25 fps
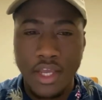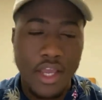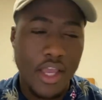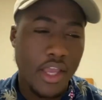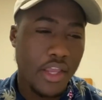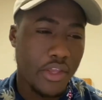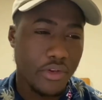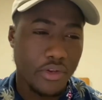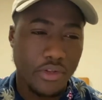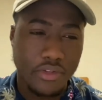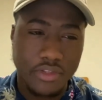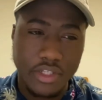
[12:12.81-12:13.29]

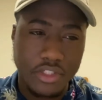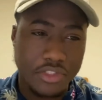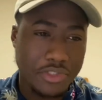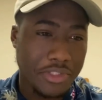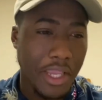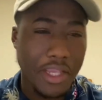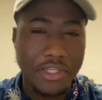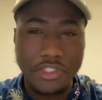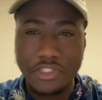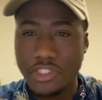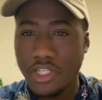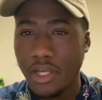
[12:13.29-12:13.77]
You know, they
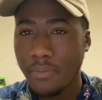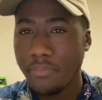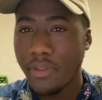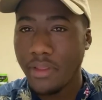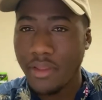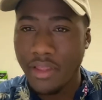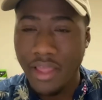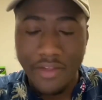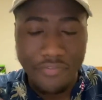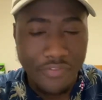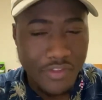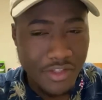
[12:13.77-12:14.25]
changed it up. They
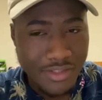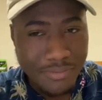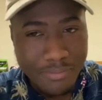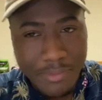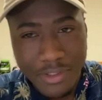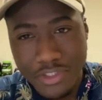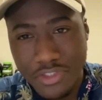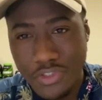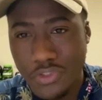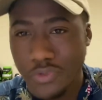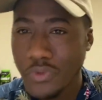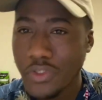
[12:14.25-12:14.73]
had this
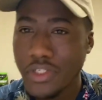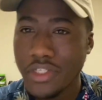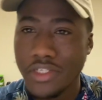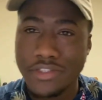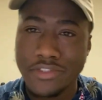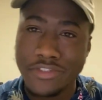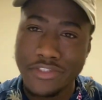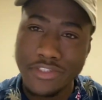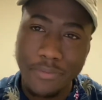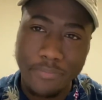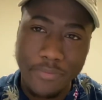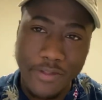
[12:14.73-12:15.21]
mystery. It's
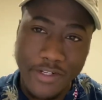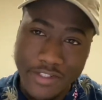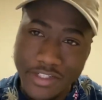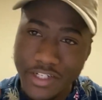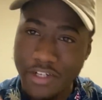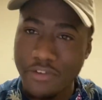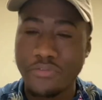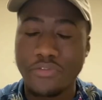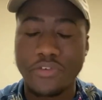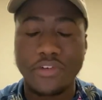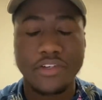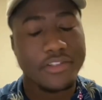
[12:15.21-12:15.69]
something
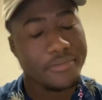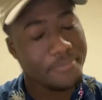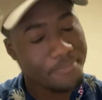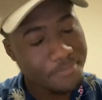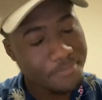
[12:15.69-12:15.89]
different.